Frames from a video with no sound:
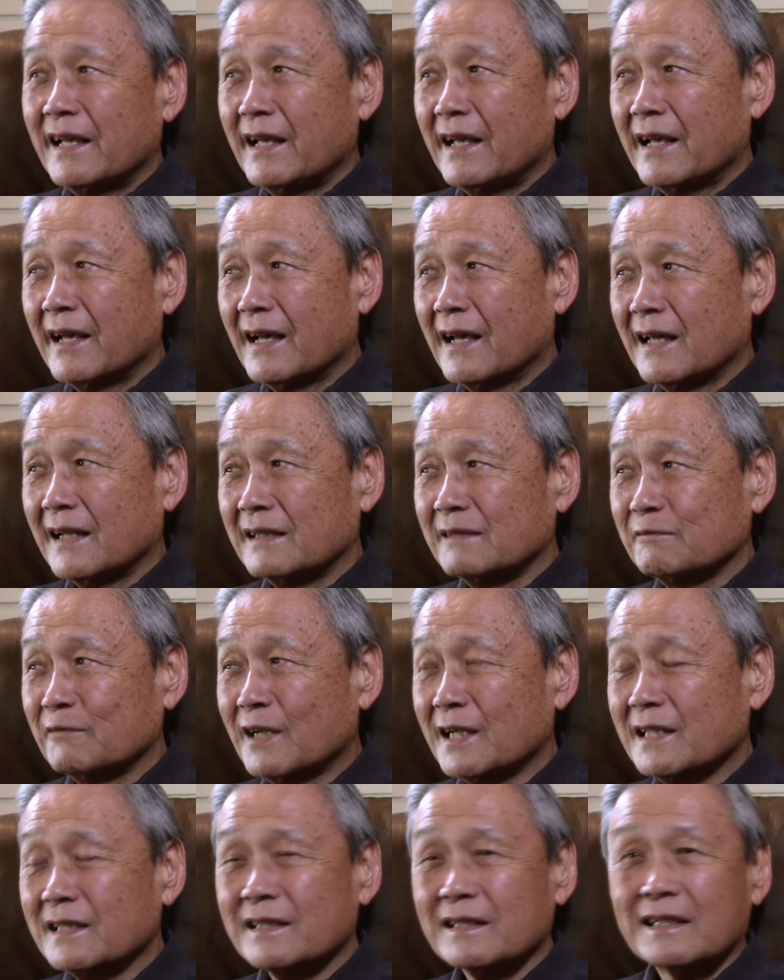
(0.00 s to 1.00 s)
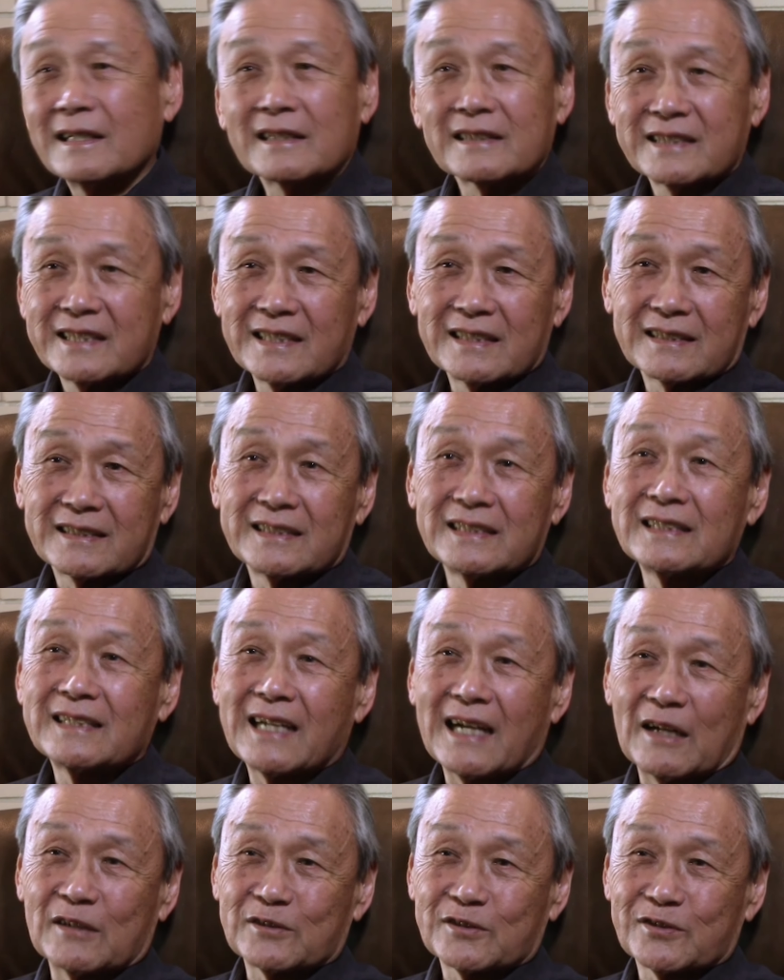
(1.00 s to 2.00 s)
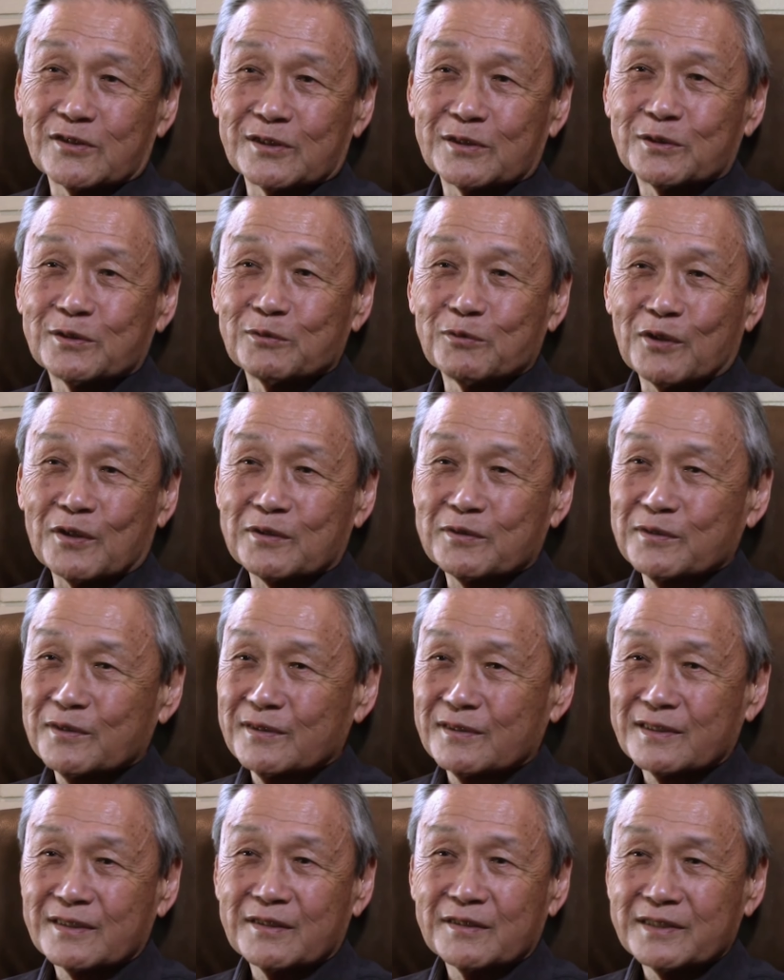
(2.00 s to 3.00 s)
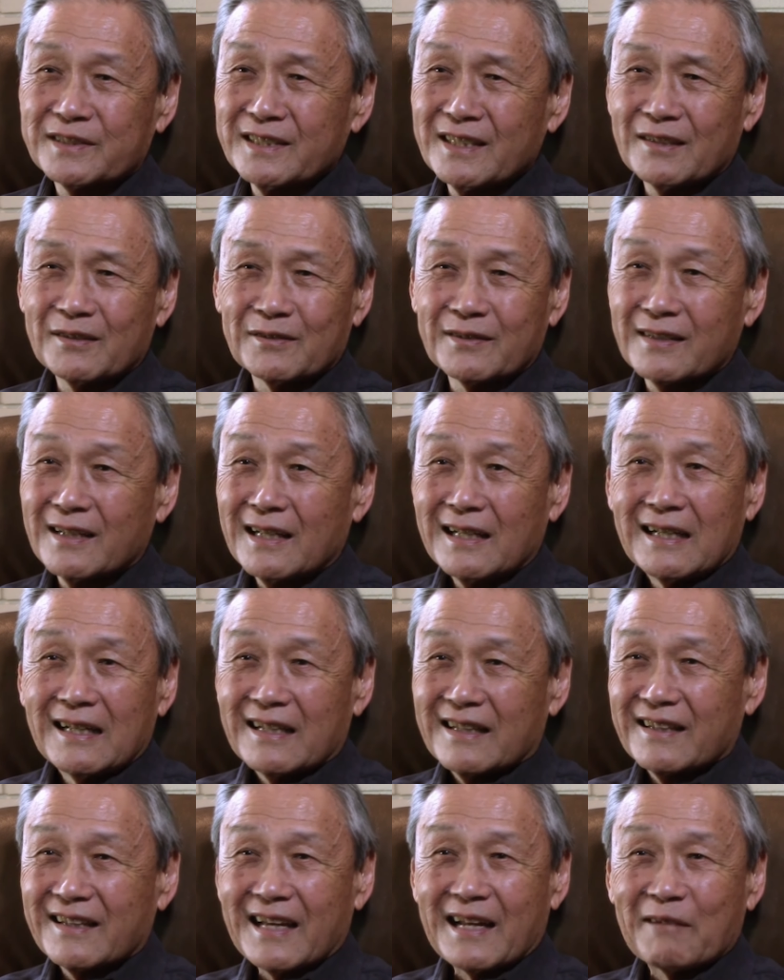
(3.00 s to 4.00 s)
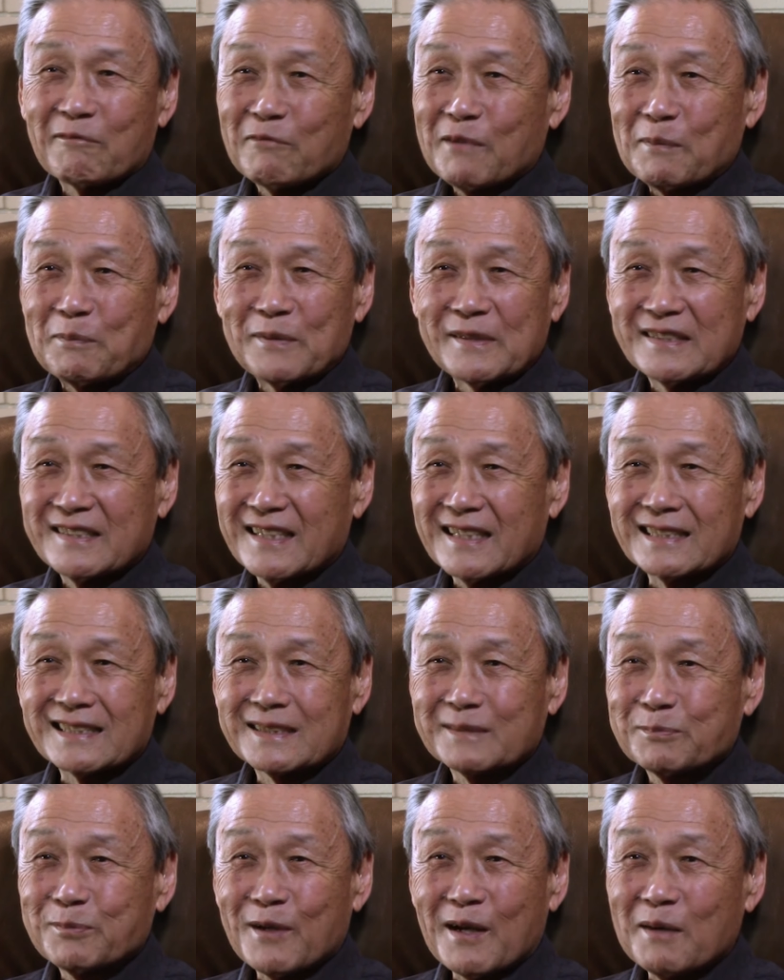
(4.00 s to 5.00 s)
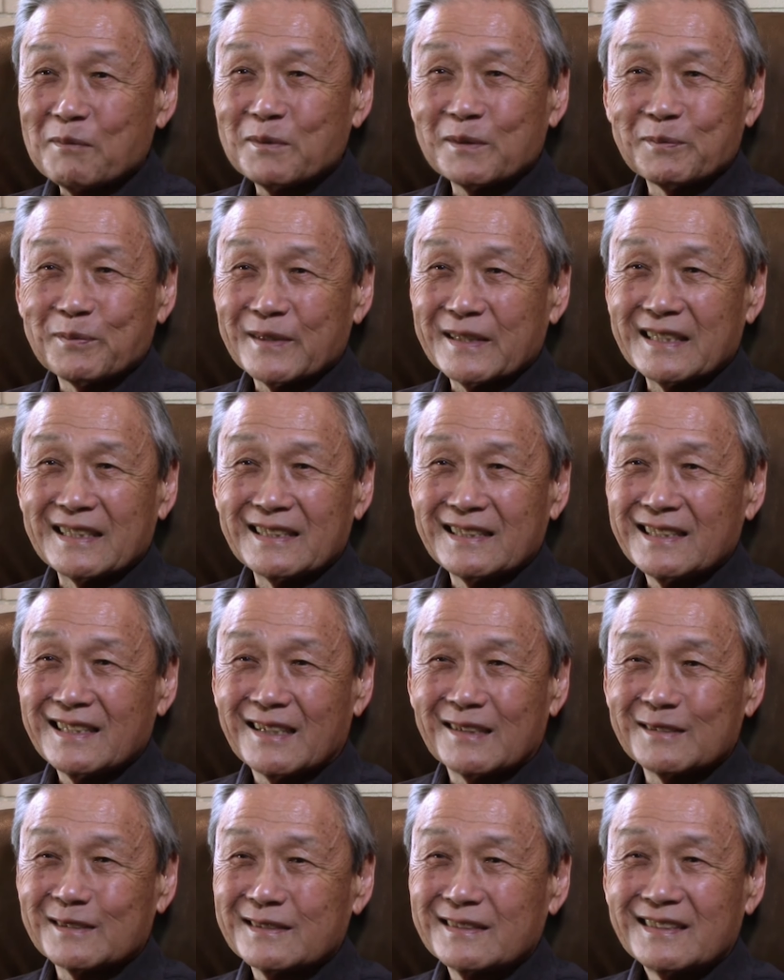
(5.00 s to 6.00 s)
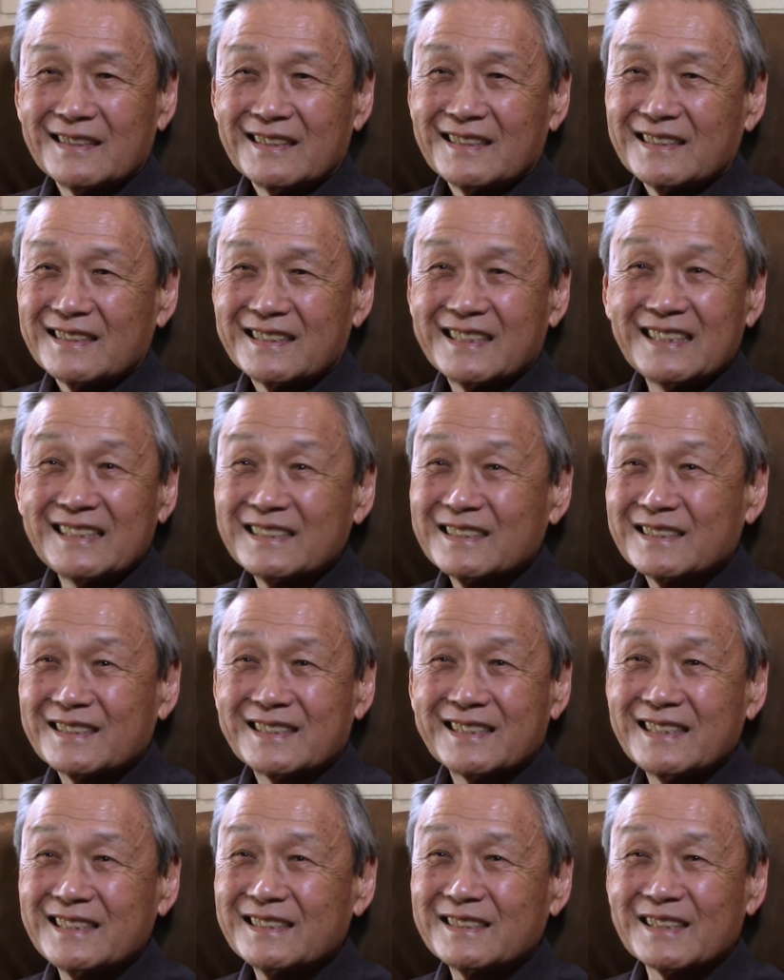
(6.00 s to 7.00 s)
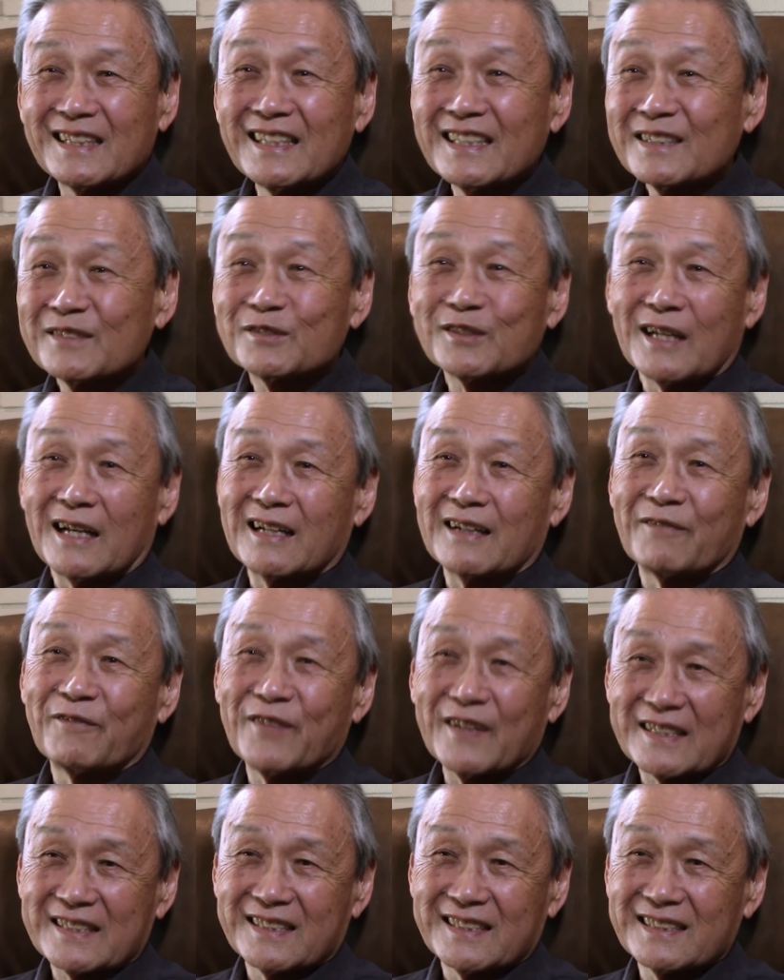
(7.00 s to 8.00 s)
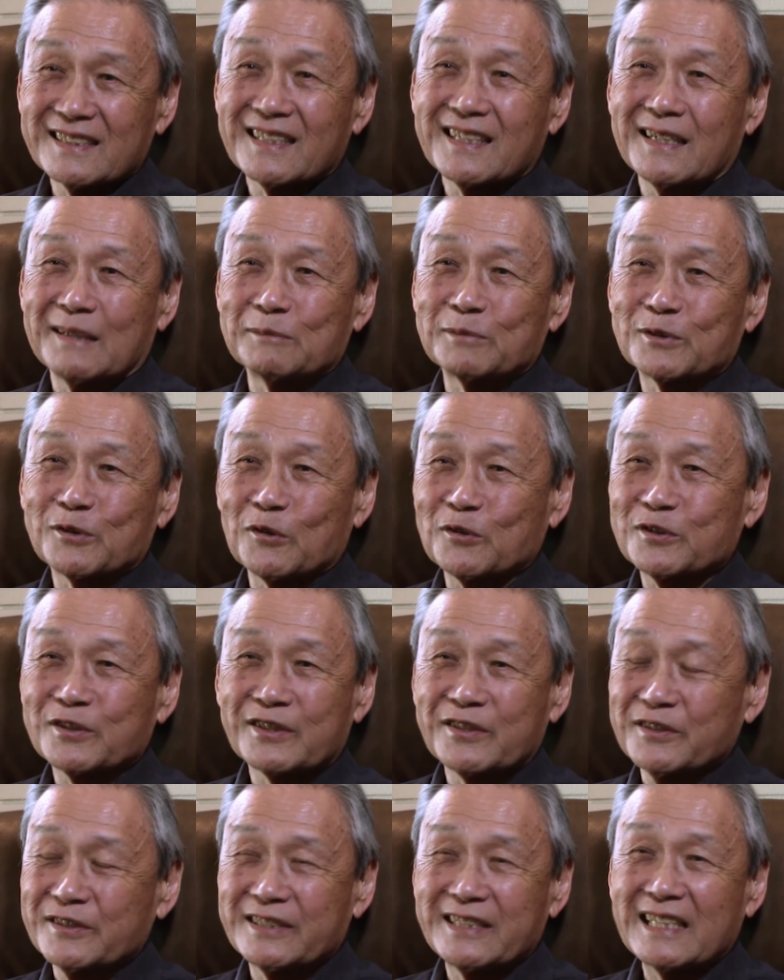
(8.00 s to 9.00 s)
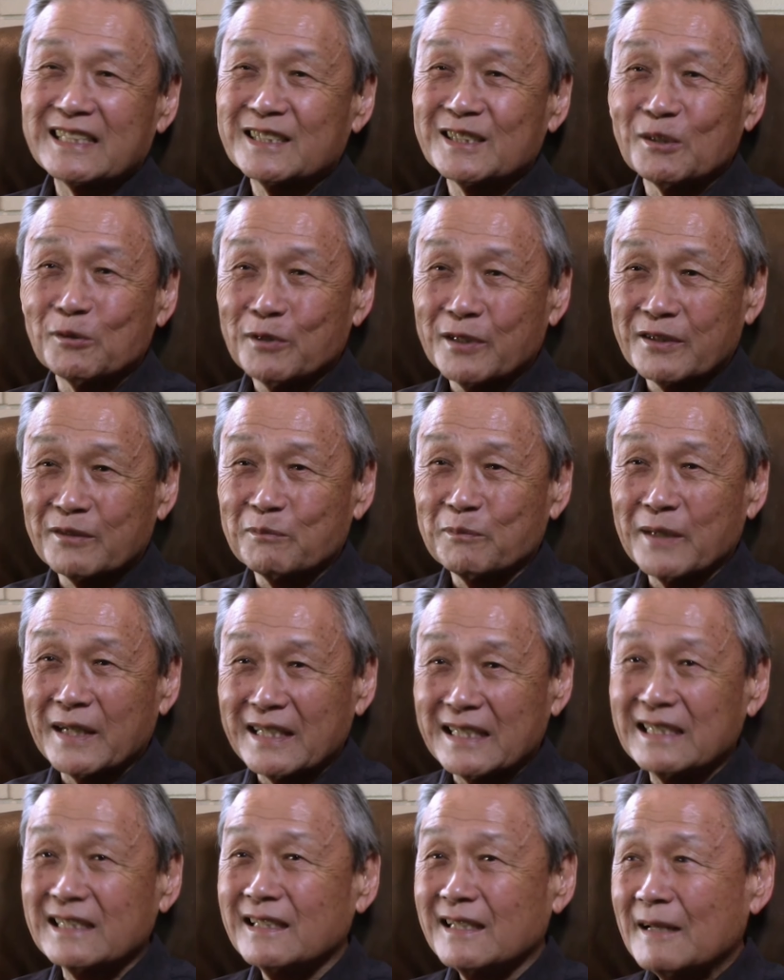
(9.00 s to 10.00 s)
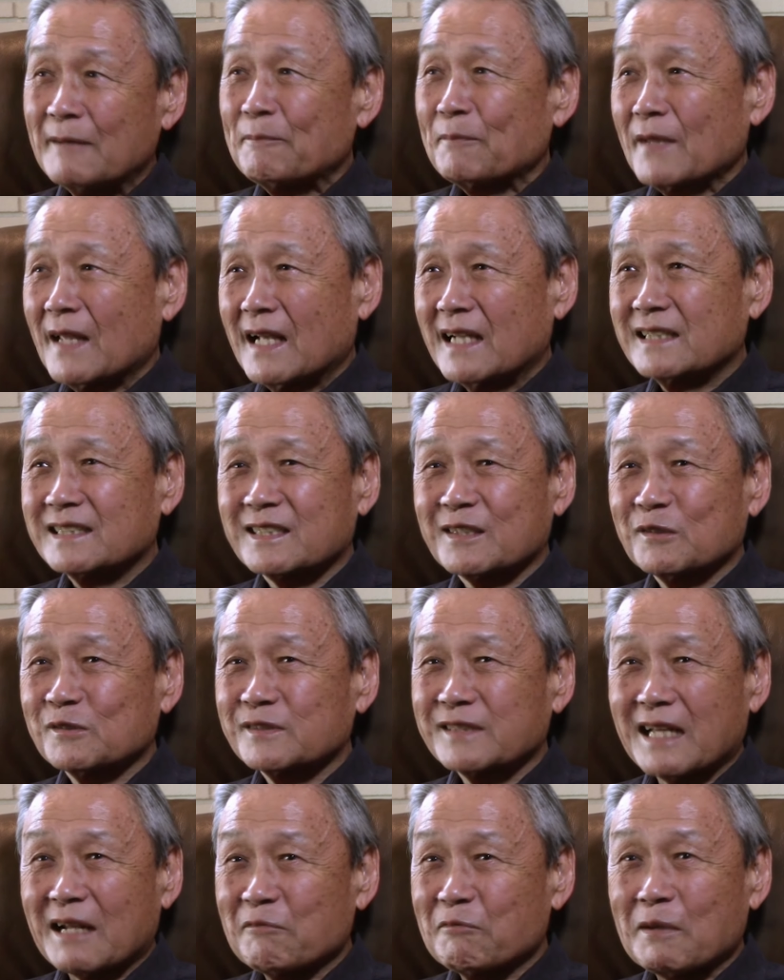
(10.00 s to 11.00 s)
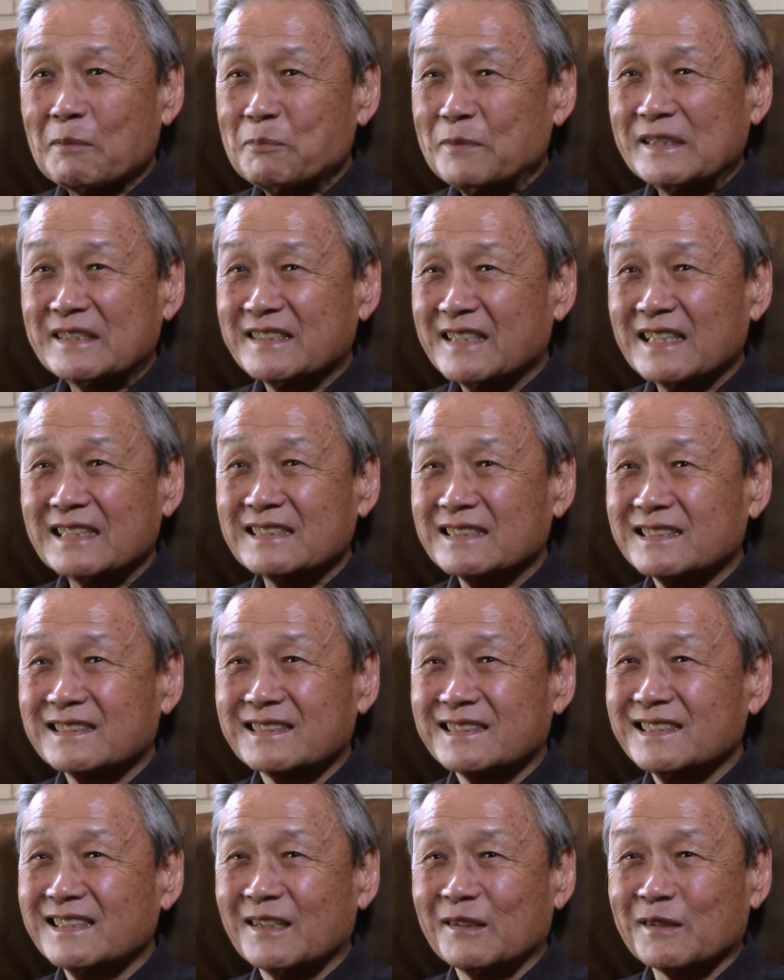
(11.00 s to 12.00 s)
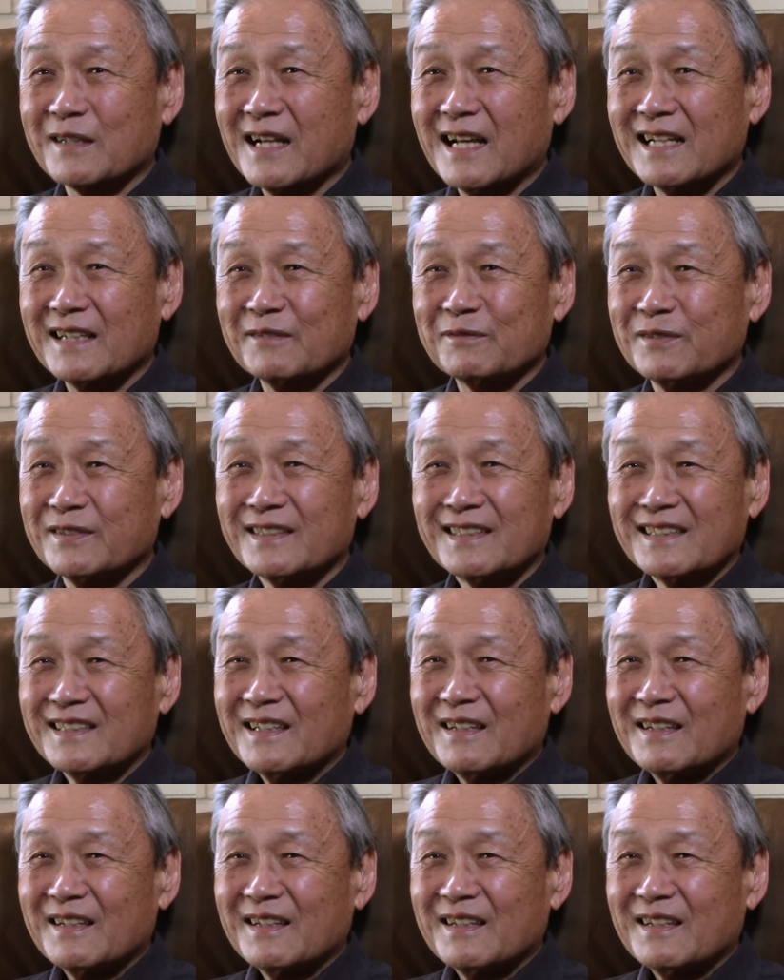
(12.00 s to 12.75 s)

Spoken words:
And one of the LTSC counselors who worked with her, she goes, that represents probably, she lives on a fixed income, Social Security. She has no other money, and she goes, that represents, kind of